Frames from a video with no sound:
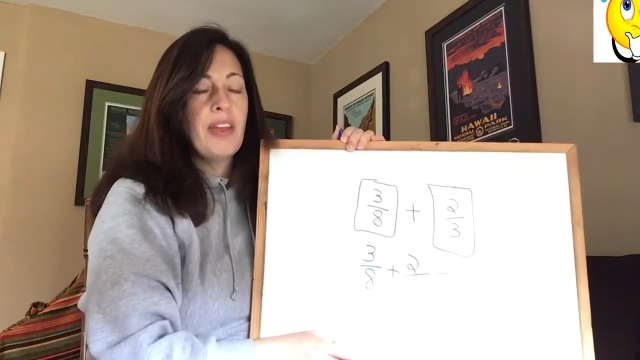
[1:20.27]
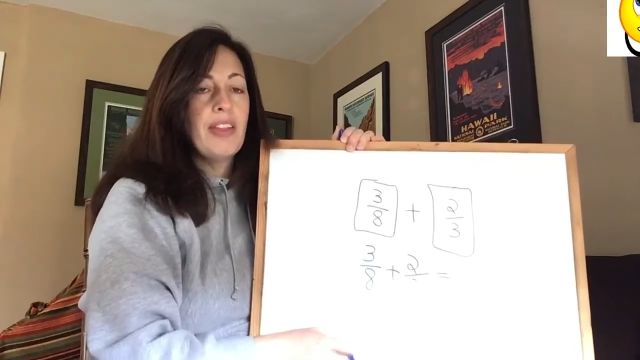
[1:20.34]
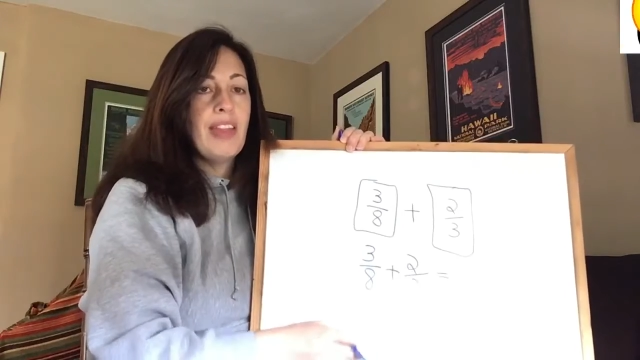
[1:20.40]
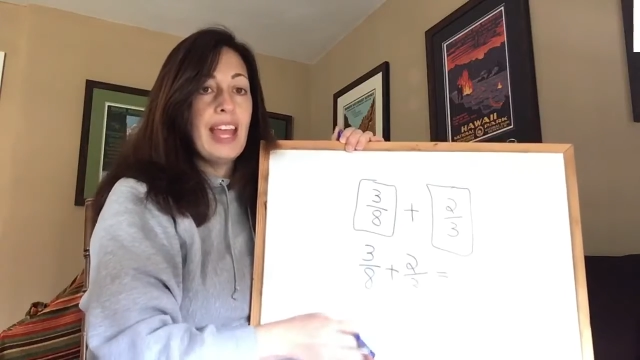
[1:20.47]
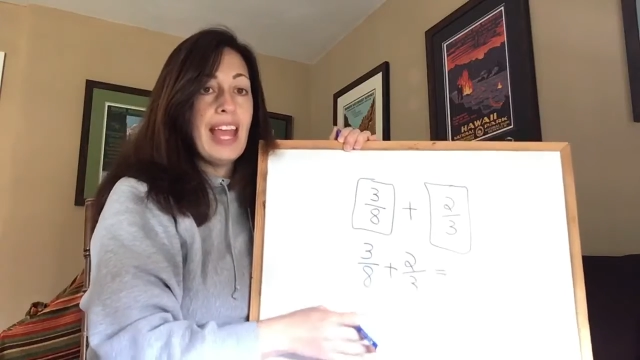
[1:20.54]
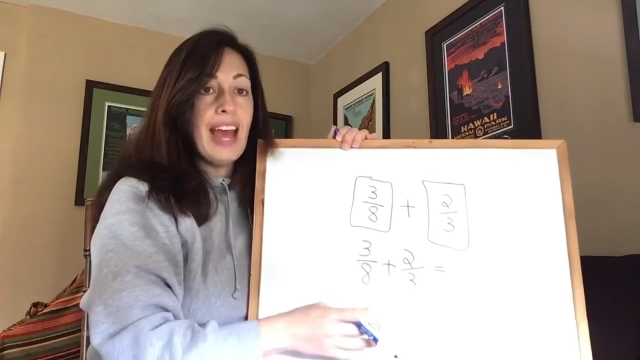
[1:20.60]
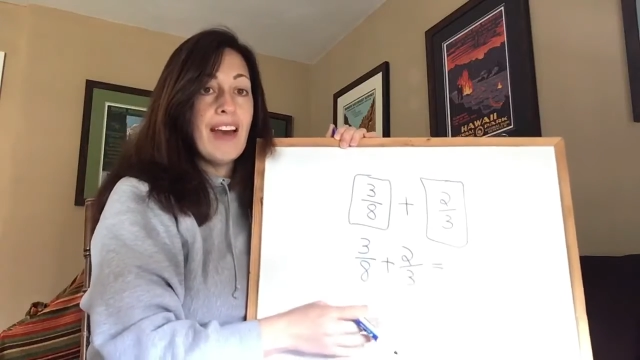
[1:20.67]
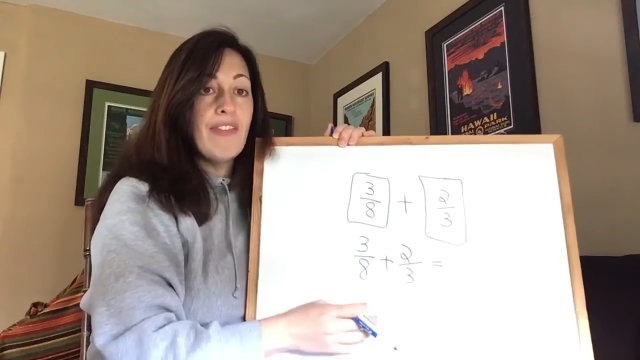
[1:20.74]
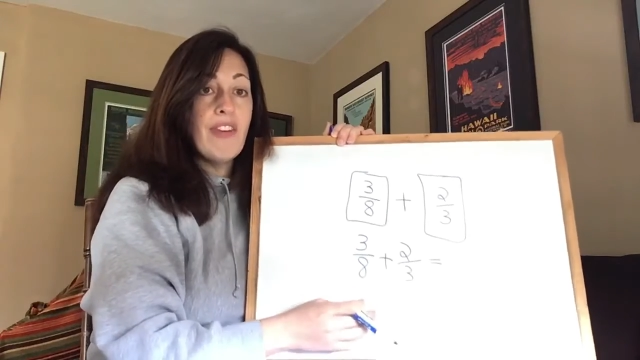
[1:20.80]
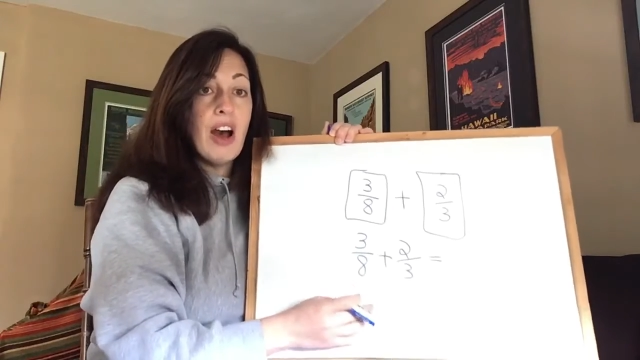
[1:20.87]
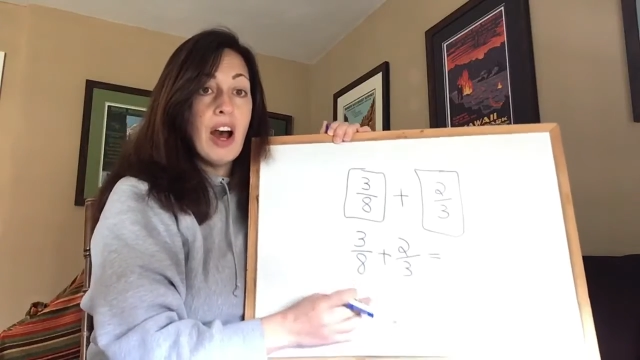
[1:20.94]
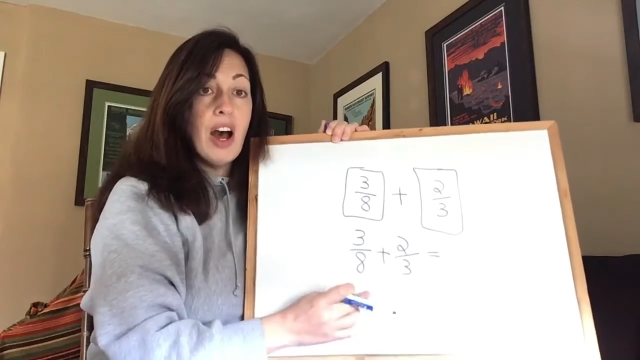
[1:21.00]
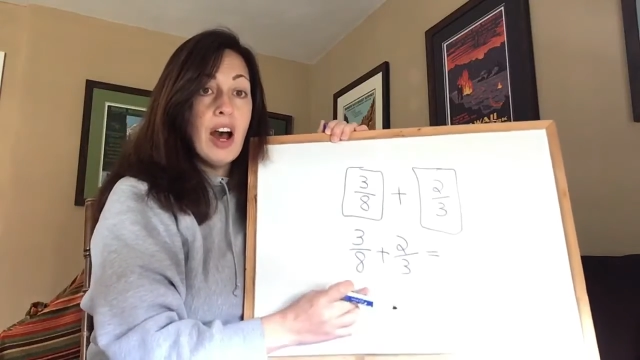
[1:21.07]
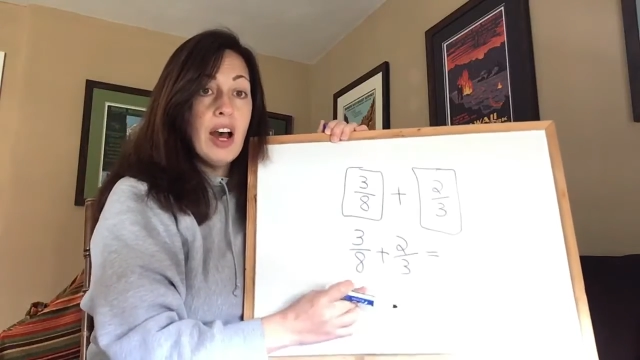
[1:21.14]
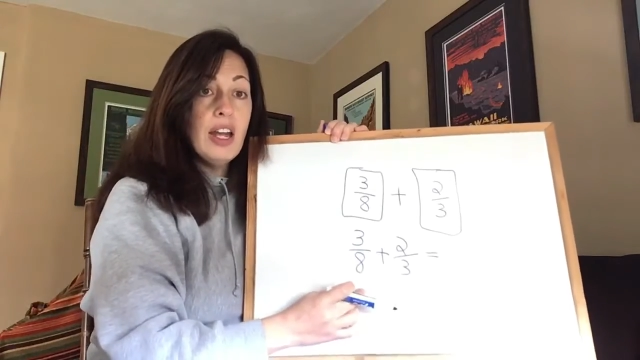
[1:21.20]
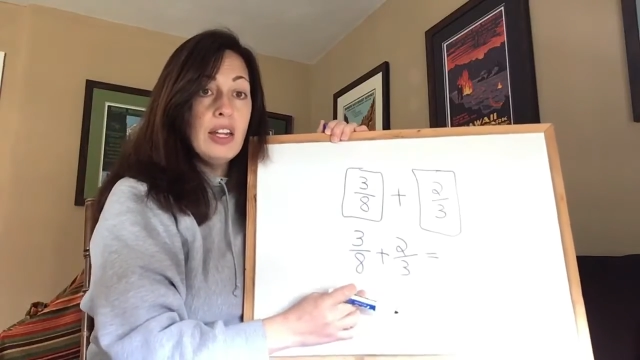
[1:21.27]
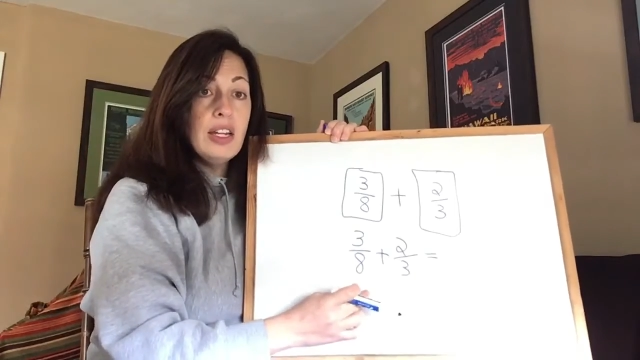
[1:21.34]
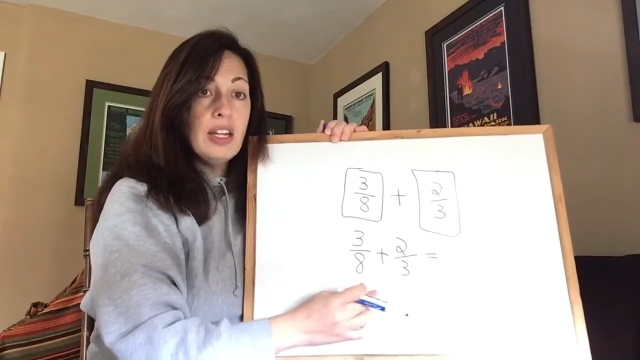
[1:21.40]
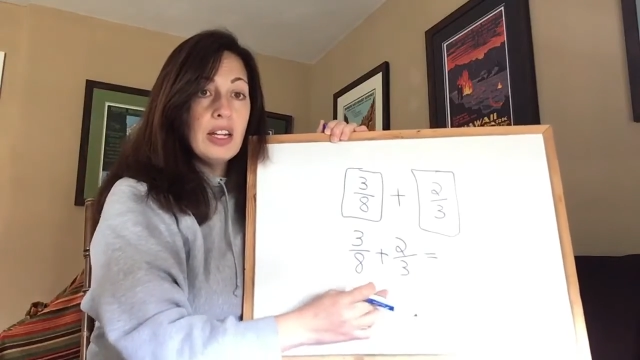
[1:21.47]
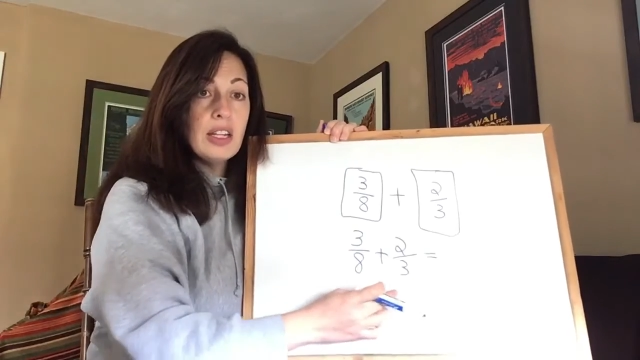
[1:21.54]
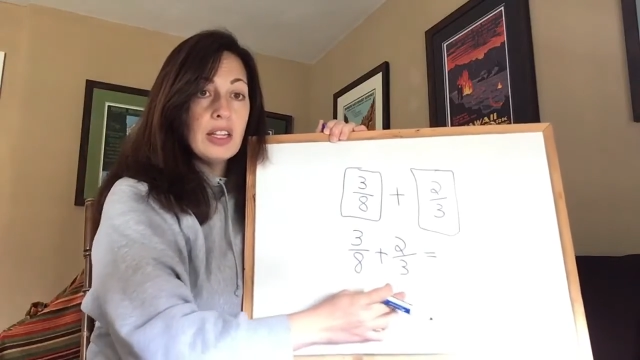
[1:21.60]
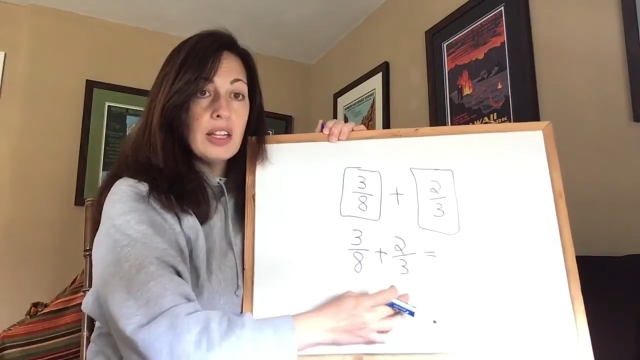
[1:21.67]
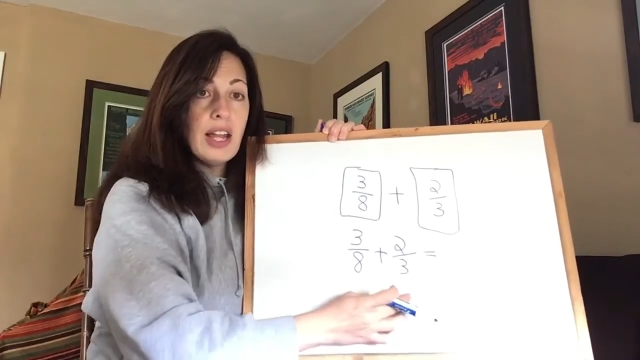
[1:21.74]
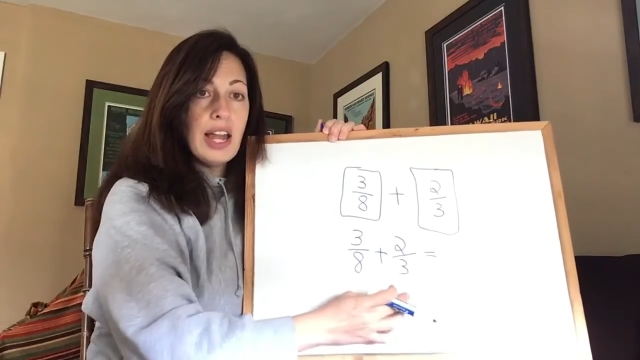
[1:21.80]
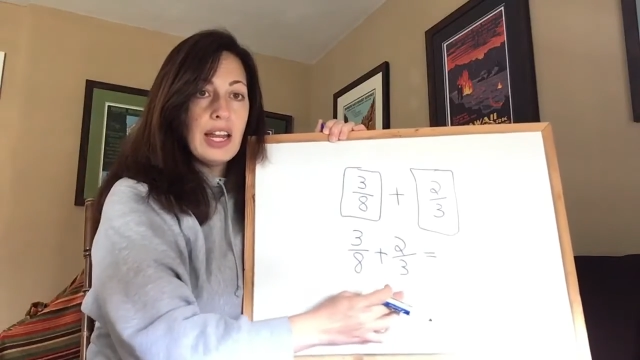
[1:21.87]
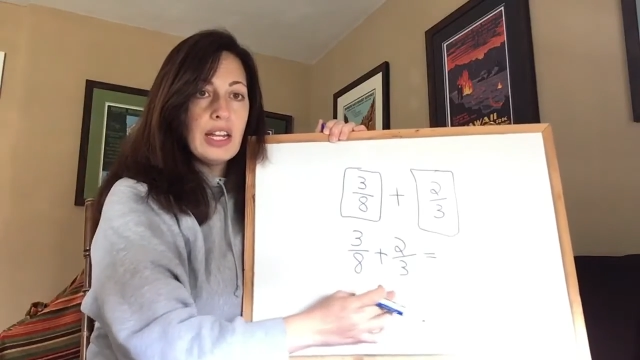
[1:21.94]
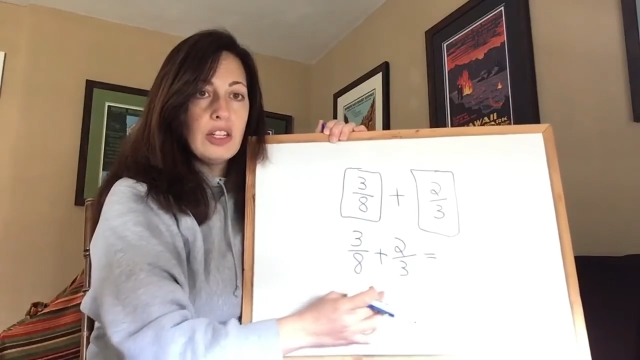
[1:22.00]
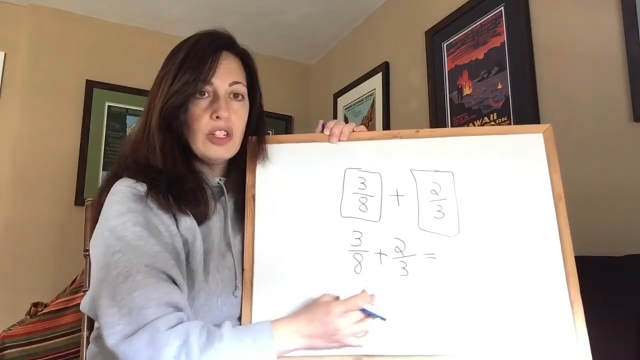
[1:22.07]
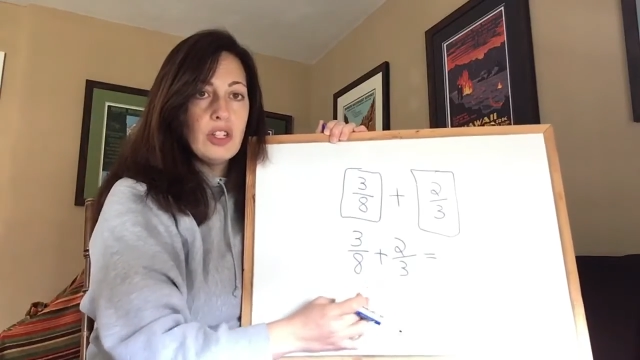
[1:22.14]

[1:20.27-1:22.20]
They have unlike